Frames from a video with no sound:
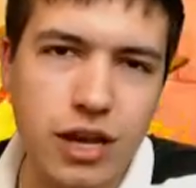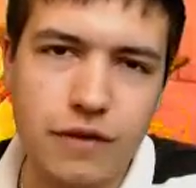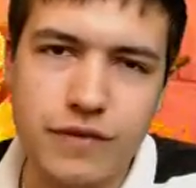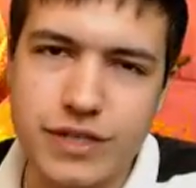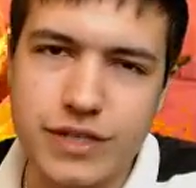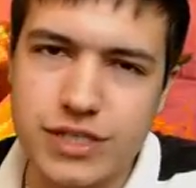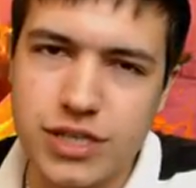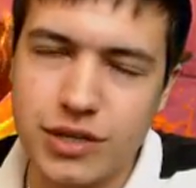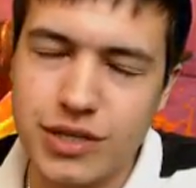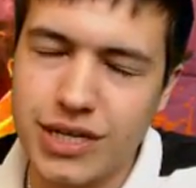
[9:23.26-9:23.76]

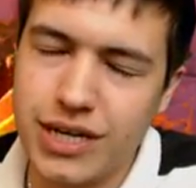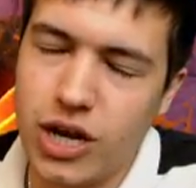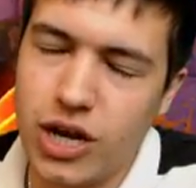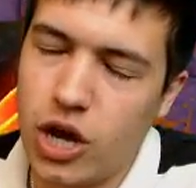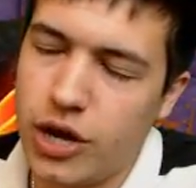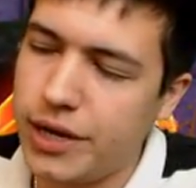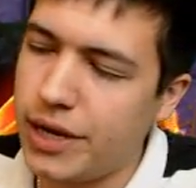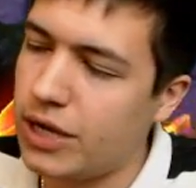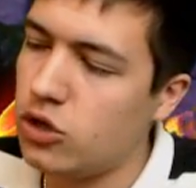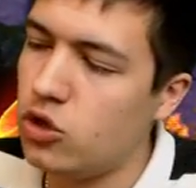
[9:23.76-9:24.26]
lovely Sunday
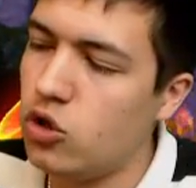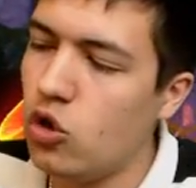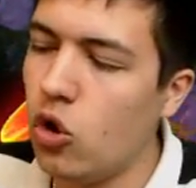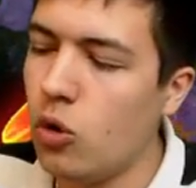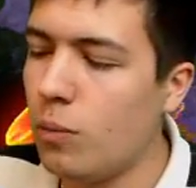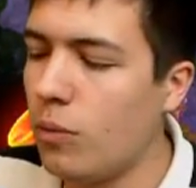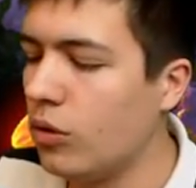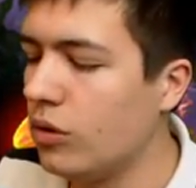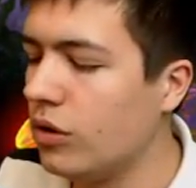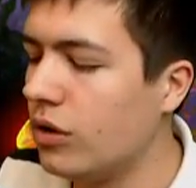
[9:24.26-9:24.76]
night, and
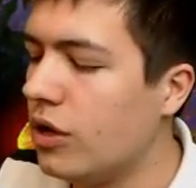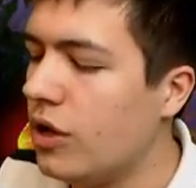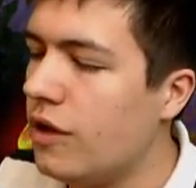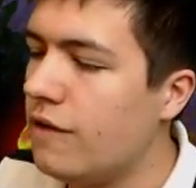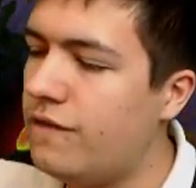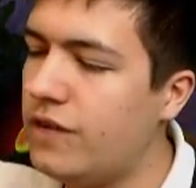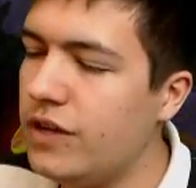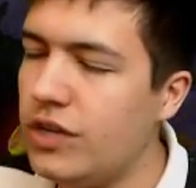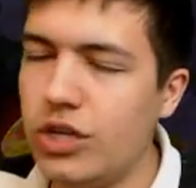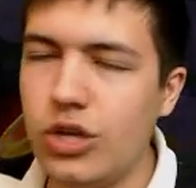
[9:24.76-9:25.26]
normal
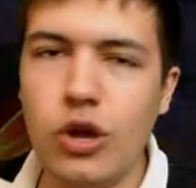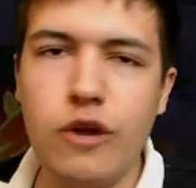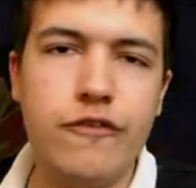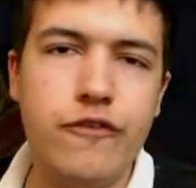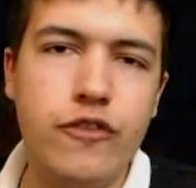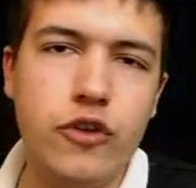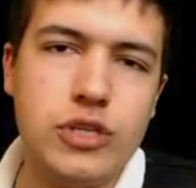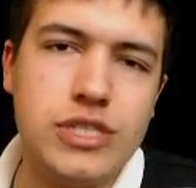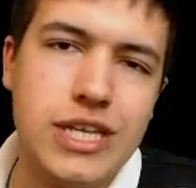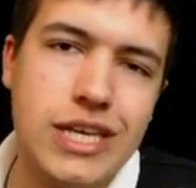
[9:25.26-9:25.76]
video
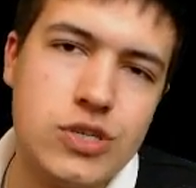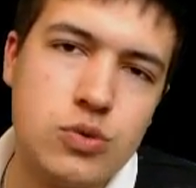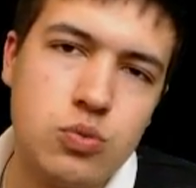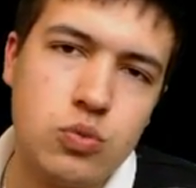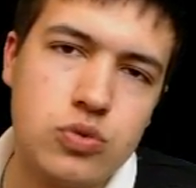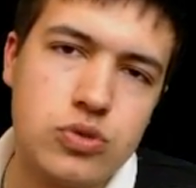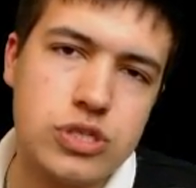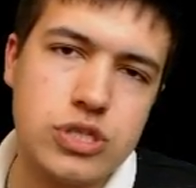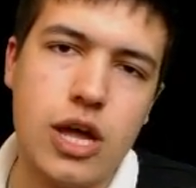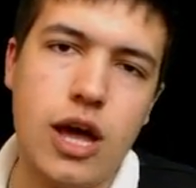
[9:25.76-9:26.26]
footage
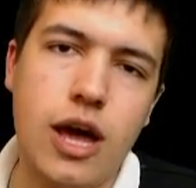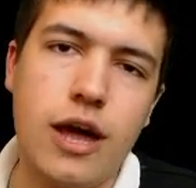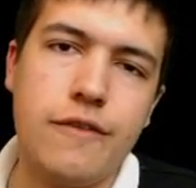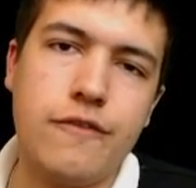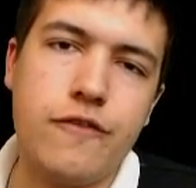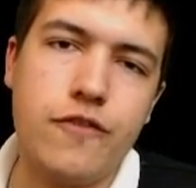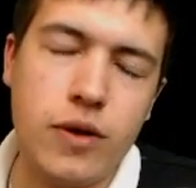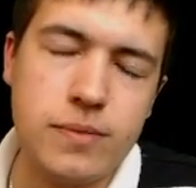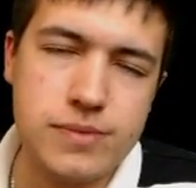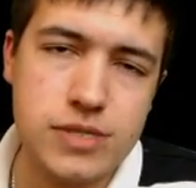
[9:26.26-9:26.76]
will start
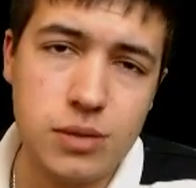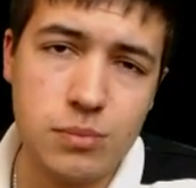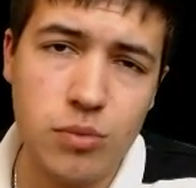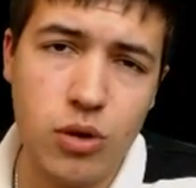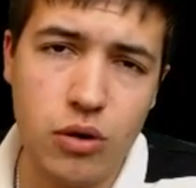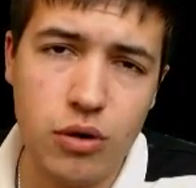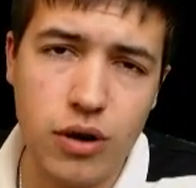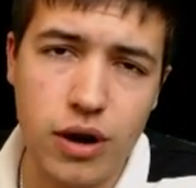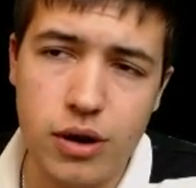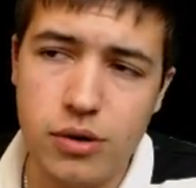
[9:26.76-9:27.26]
from
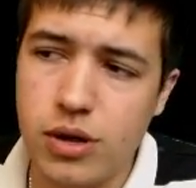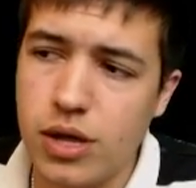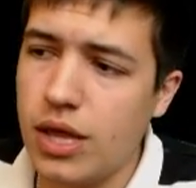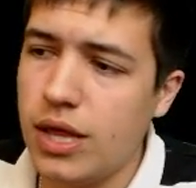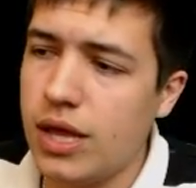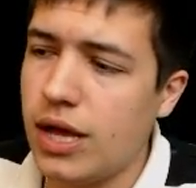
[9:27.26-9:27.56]
tomorrow.